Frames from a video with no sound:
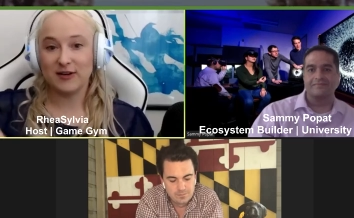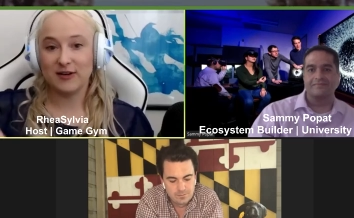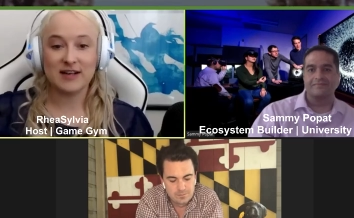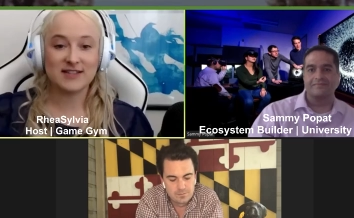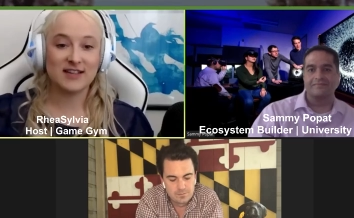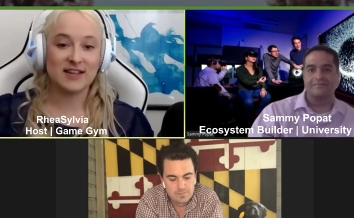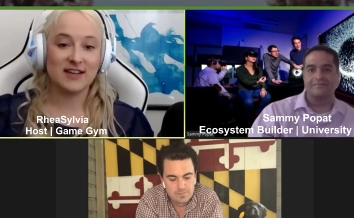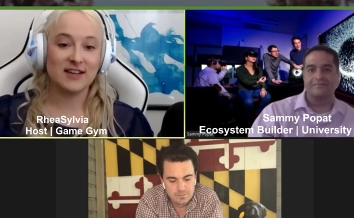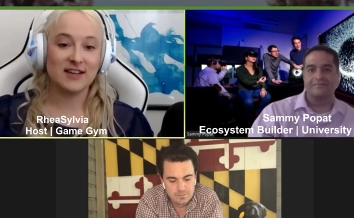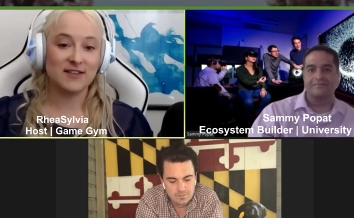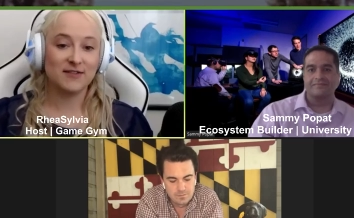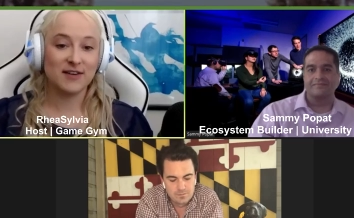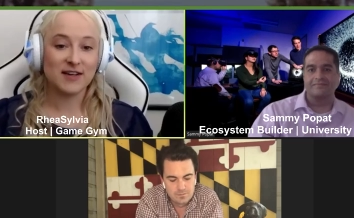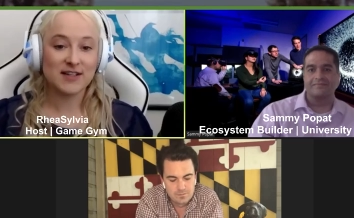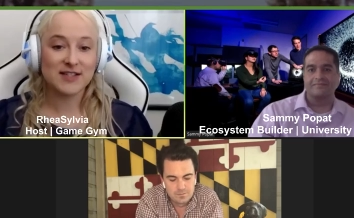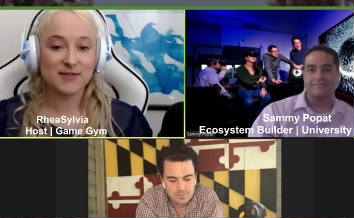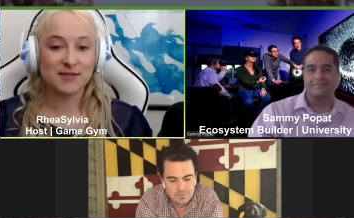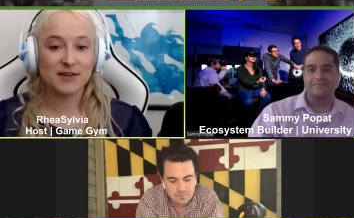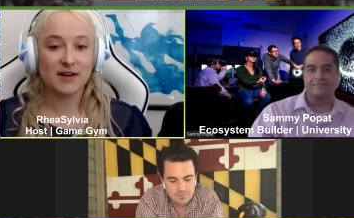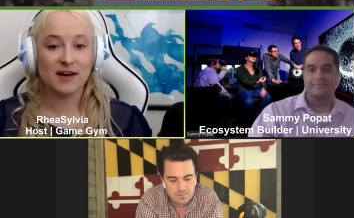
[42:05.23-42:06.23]
Speaker 1: asking
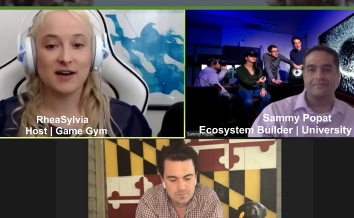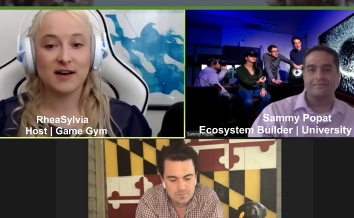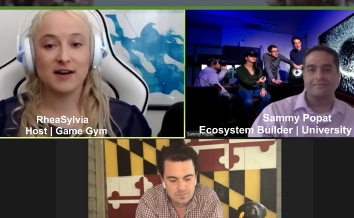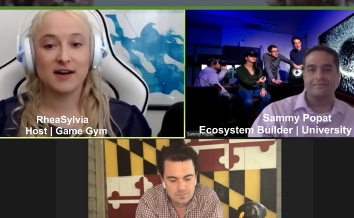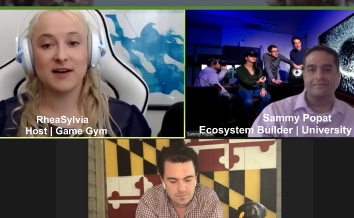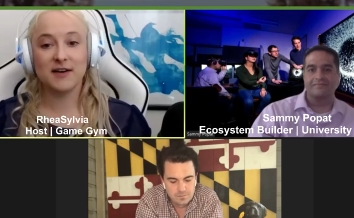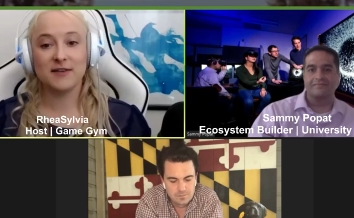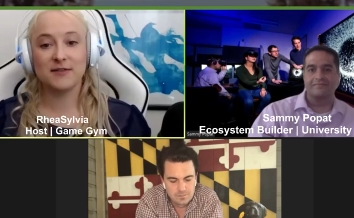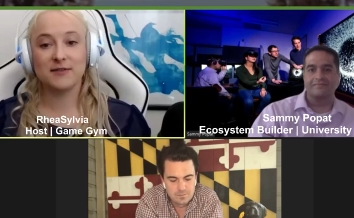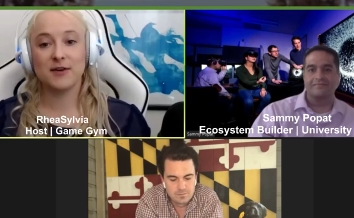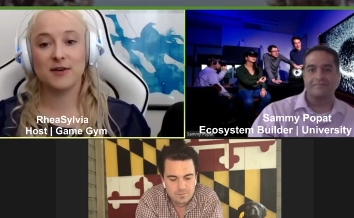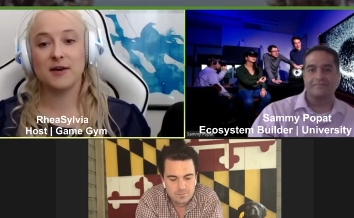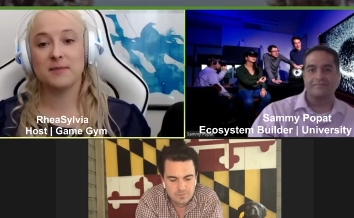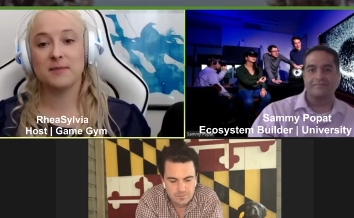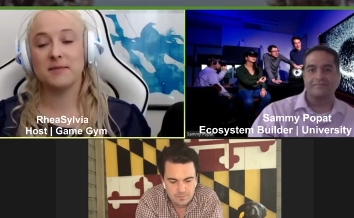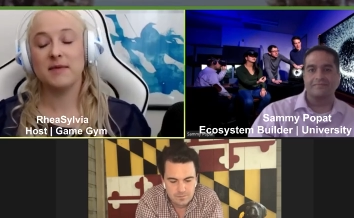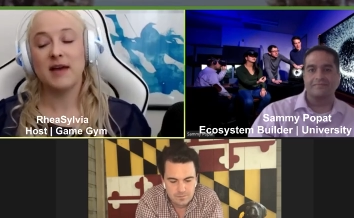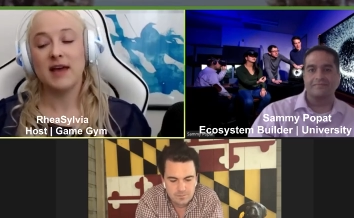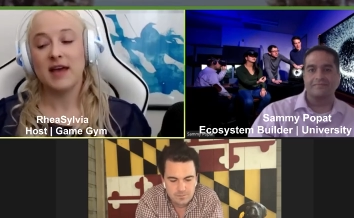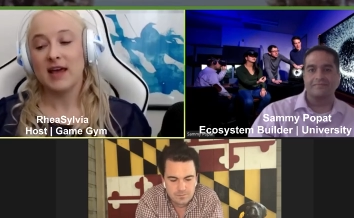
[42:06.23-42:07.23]
advice uh,
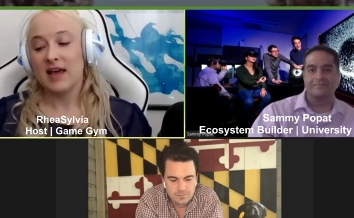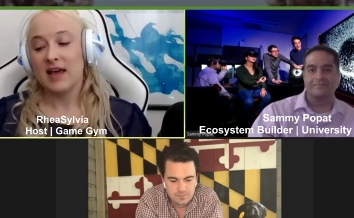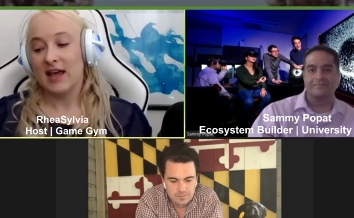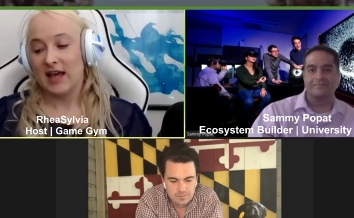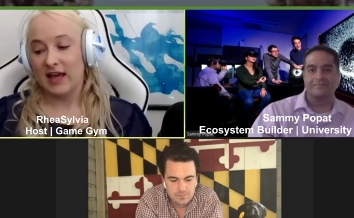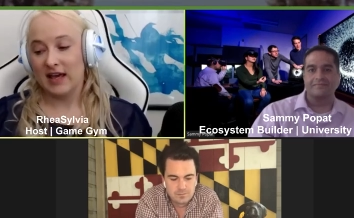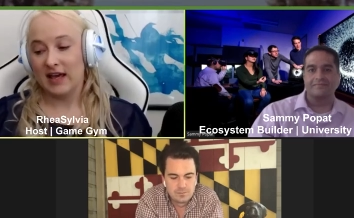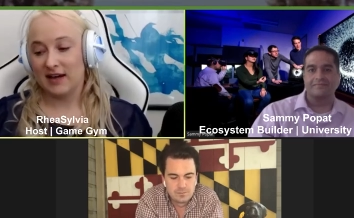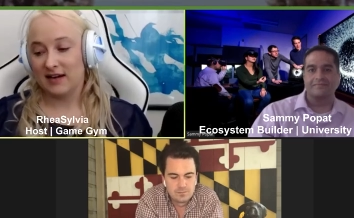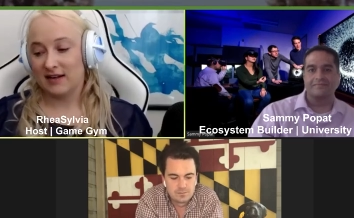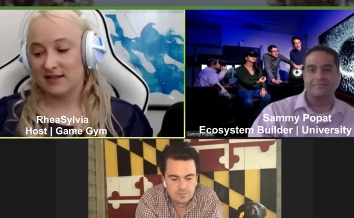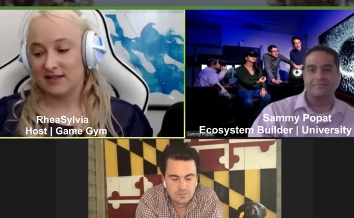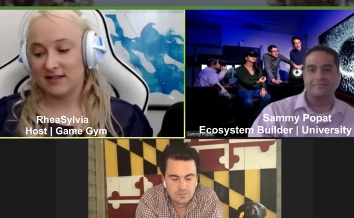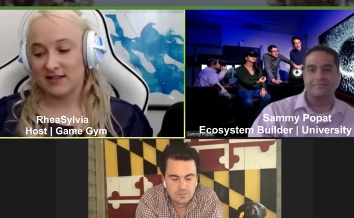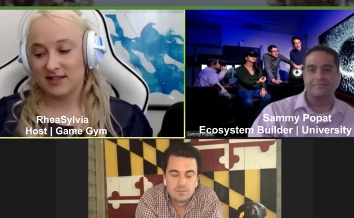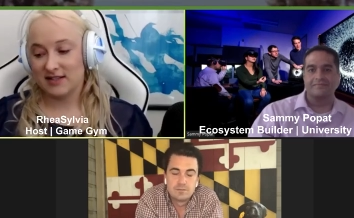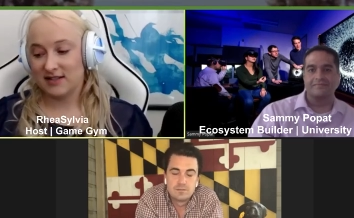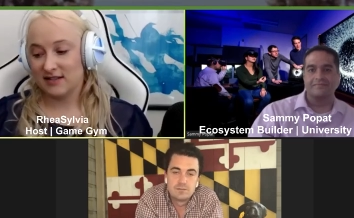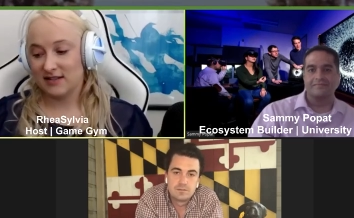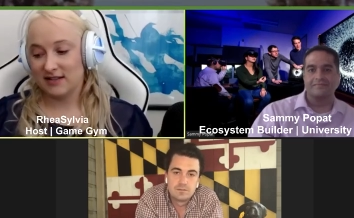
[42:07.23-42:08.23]
from and